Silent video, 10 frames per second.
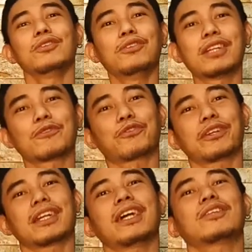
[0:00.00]
Do not
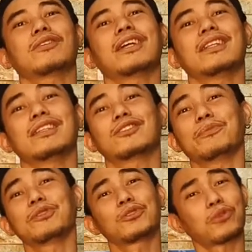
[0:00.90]
forget to hit the
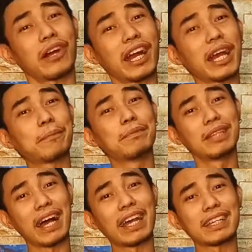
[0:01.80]
subscribe,
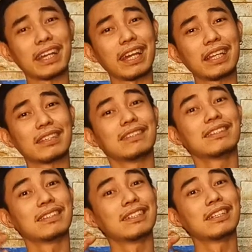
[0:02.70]
like, and
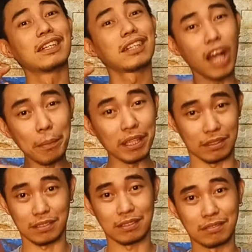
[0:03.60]

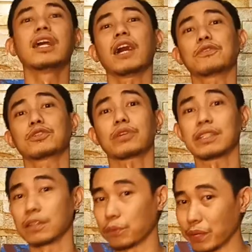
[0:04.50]
comment. Have you
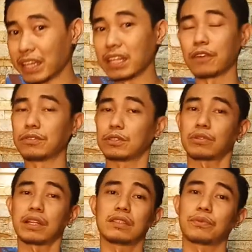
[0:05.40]
tried the red? Have you
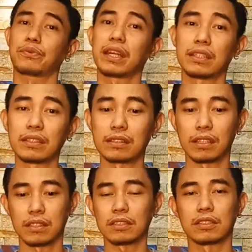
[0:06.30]
tried the red
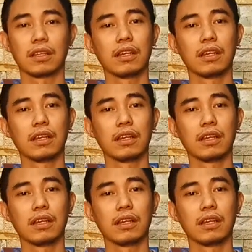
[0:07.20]
intense?